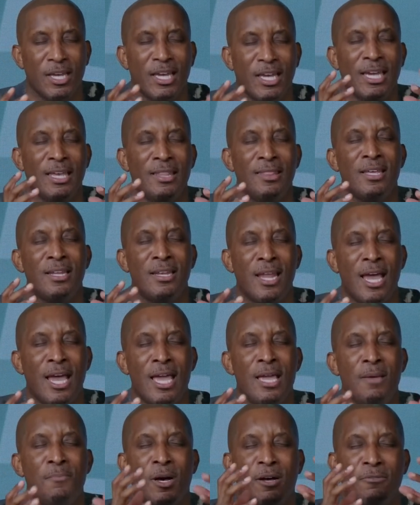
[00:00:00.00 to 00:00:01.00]
In the
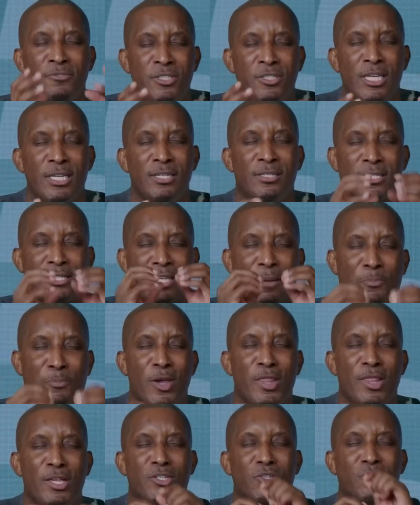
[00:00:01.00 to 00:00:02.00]
name of Jesus, I
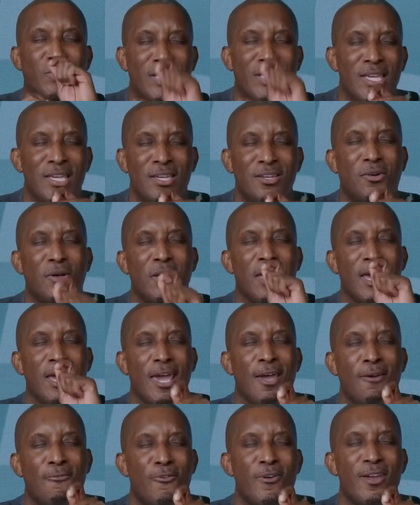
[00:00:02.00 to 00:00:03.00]
pray that you heal
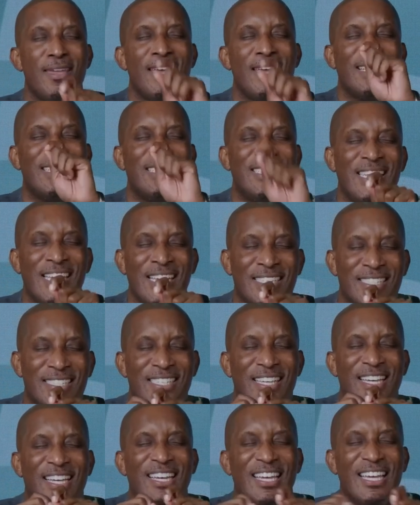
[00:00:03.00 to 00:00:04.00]
every
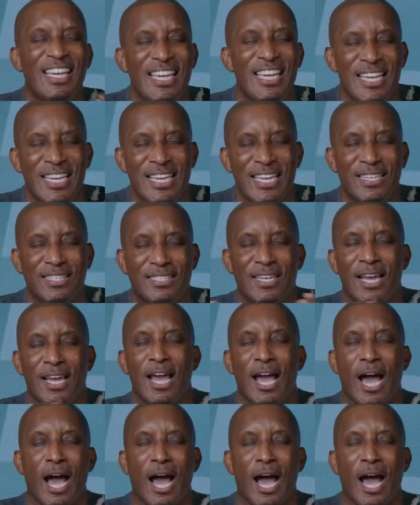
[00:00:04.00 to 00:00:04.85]
dis-ease.